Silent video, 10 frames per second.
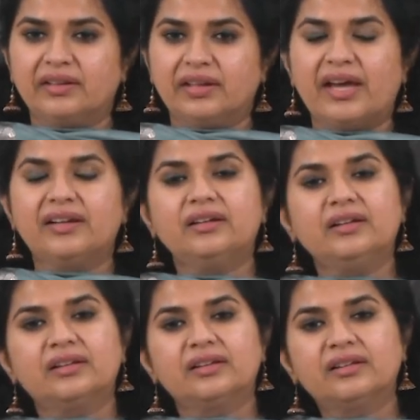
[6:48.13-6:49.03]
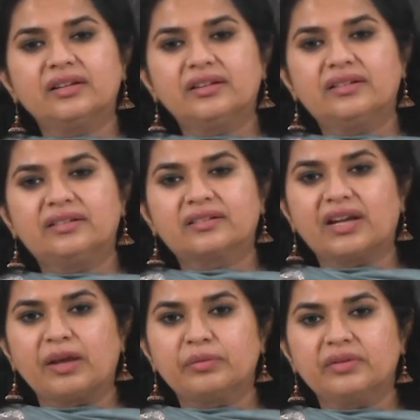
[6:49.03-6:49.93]
and it
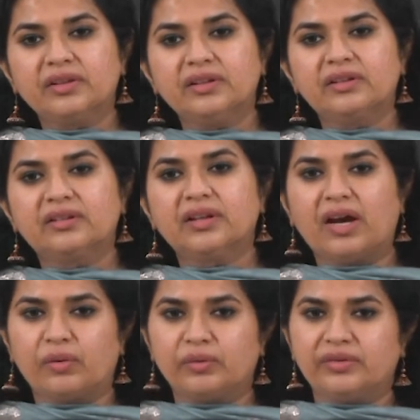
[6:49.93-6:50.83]
describes a noun.